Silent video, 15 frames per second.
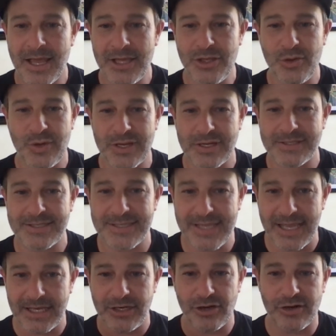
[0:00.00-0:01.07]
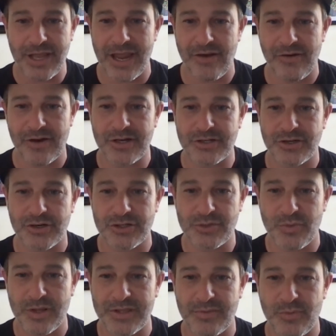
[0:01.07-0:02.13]
You can skin your characters
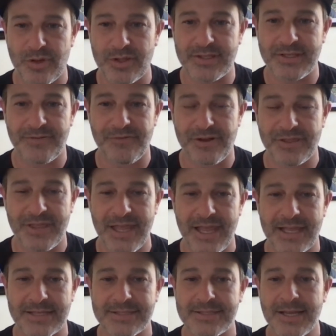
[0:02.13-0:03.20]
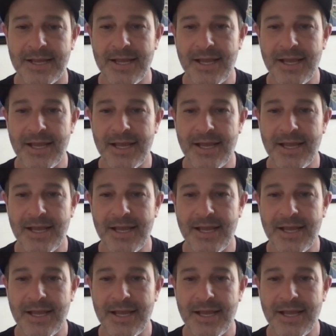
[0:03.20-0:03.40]
with different things.